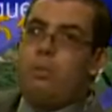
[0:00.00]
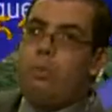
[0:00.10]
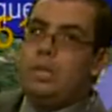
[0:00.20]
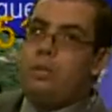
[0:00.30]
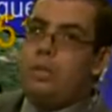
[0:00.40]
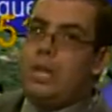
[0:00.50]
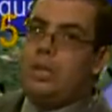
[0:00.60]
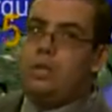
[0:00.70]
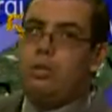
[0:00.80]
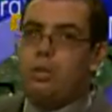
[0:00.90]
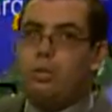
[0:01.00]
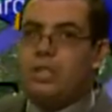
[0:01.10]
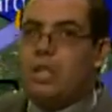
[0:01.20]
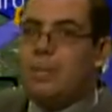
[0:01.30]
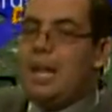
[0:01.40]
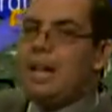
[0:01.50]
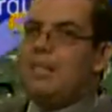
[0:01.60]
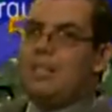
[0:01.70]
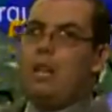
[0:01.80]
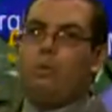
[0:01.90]
The winds, thanks to those winds coming out
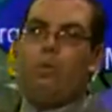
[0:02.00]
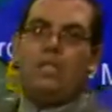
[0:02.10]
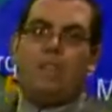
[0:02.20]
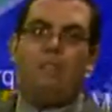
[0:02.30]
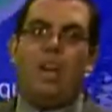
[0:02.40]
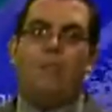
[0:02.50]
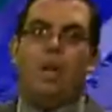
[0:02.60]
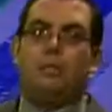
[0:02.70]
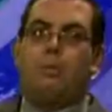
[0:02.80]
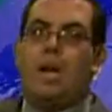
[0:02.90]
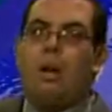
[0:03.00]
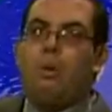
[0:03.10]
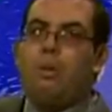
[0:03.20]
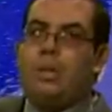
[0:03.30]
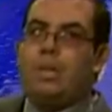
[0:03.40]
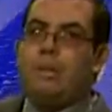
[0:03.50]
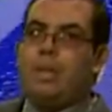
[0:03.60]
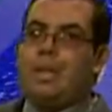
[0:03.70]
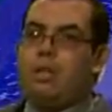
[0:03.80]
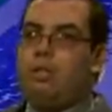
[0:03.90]
of the southwest at 5 miles per hour, we can
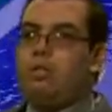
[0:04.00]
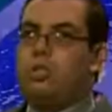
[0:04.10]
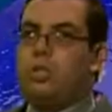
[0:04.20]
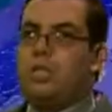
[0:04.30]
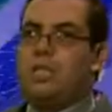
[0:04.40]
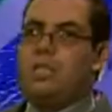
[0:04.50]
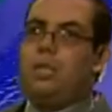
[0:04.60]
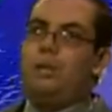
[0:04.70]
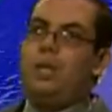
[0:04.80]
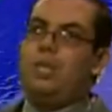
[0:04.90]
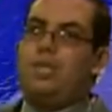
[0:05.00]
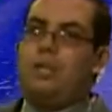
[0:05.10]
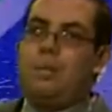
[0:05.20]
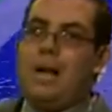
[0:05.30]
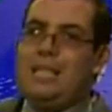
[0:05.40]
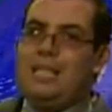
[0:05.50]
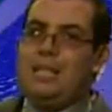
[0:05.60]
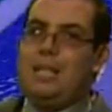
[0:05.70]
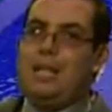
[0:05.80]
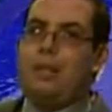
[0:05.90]
even get close to 60 degrees in some
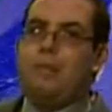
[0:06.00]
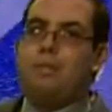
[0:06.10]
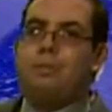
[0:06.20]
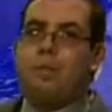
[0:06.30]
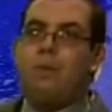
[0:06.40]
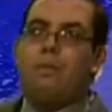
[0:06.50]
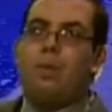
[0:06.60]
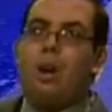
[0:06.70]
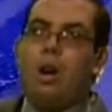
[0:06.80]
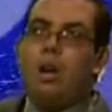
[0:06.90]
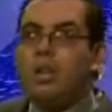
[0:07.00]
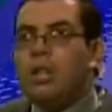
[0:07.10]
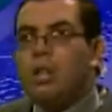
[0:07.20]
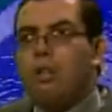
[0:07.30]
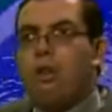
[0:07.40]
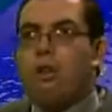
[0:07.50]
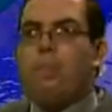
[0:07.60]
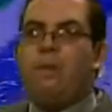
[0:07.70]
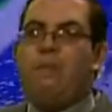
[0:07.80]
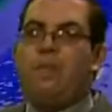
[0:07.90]
isolated areas. But overall, low to
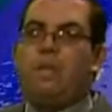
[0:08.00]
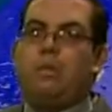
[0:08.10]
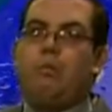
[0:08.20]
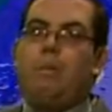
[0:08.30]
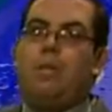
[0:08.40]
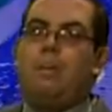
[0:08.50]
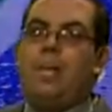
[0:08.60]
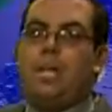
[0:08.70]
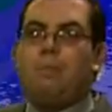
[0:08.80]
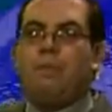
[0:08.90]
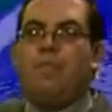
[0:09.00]
mid 50s will be the main number.